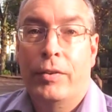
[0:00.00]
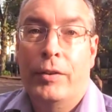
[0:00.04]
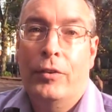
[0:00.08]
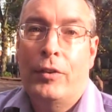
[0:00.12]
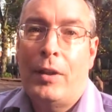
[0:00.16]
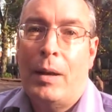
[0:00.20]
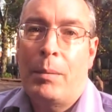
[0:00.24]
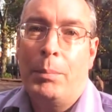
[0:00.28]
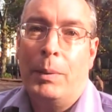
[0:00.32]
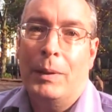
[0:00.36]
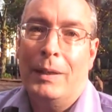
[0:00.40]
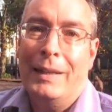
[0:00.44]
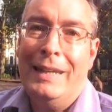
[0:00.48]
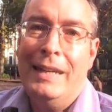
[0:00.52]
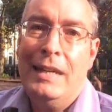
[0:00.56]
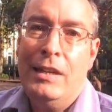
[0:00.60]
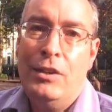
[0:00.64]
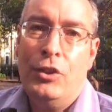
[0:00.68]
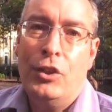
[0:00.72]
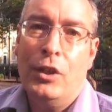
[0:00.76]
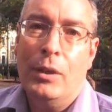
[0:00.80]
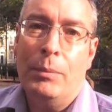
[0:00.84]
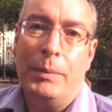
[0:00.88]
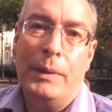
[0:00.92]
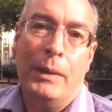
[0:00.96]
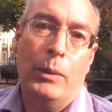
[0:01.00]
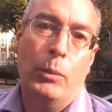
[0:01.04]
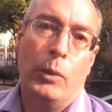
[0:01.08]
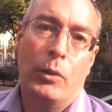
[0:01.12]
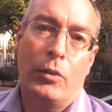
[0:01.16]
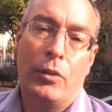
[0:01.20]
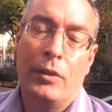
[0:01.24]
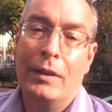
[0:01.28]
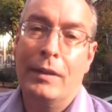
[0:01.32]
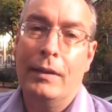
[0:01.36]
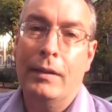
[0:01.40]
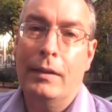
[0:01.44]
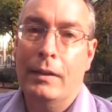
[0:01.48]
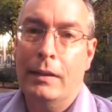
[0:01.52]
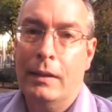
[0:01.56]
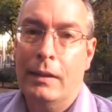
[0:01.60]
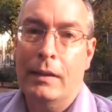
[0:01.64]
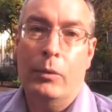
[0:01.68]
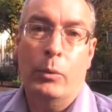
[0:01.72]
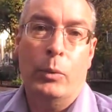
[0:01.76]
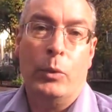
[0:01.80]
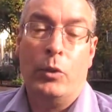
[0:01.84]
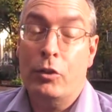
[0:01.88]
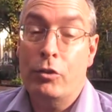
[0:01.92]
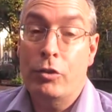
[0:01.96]
For example, Egypt, it was
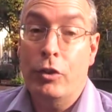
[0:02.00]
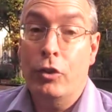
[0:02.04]
a